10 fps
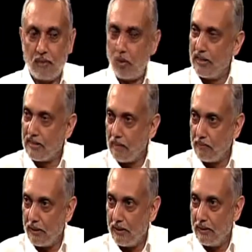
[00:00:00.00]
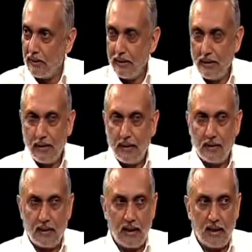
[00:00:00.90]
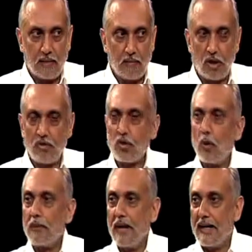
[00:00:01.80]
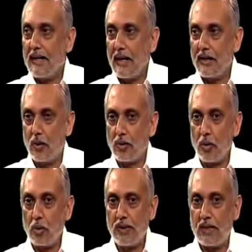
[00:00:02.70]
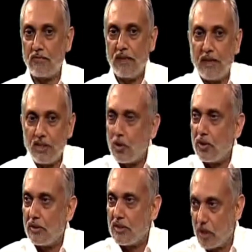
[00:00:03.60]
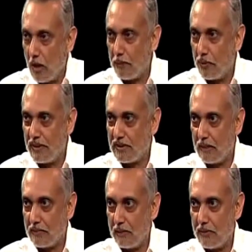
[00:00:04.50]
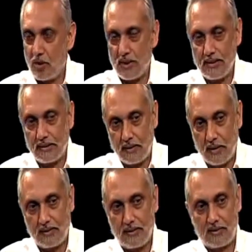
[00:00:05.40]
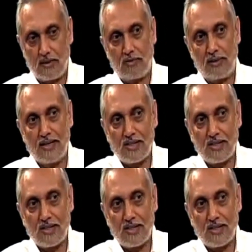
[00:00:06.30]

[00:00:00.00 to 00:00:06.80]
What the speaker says: I'm doing something, I'm always open-ended. I don't know that when I should stop doing something because until someone